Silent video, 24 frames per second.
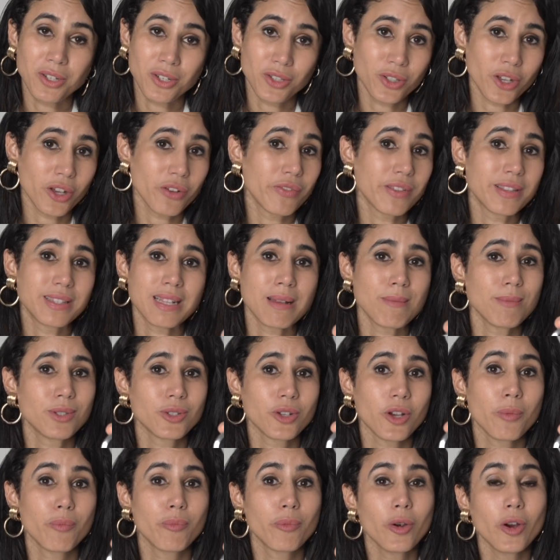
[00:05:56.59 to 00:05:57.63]
just go for the
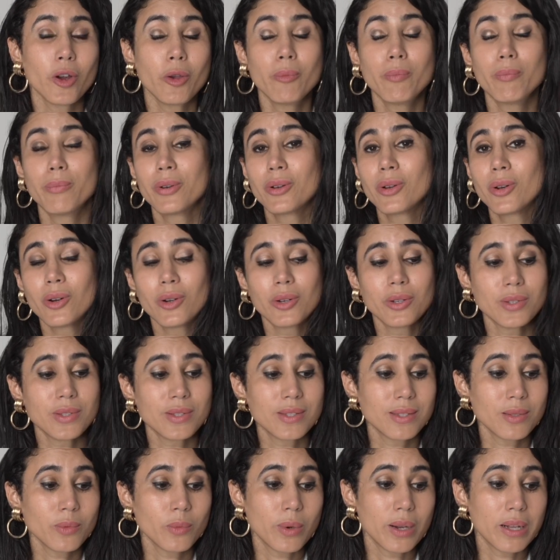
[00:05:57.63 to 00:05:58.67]
Stemoscope Pro
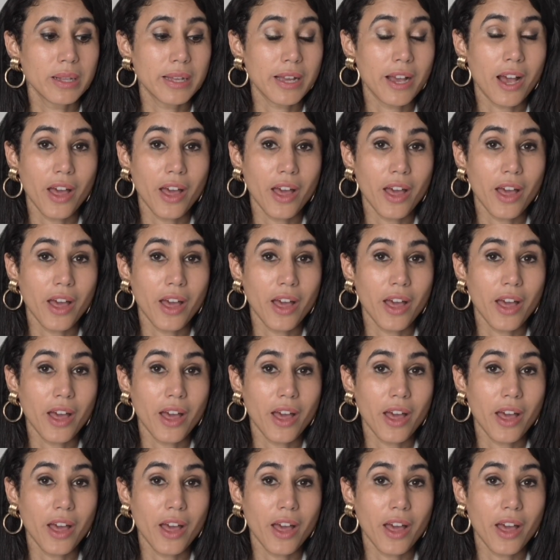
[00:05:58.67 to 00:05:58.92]
because, well,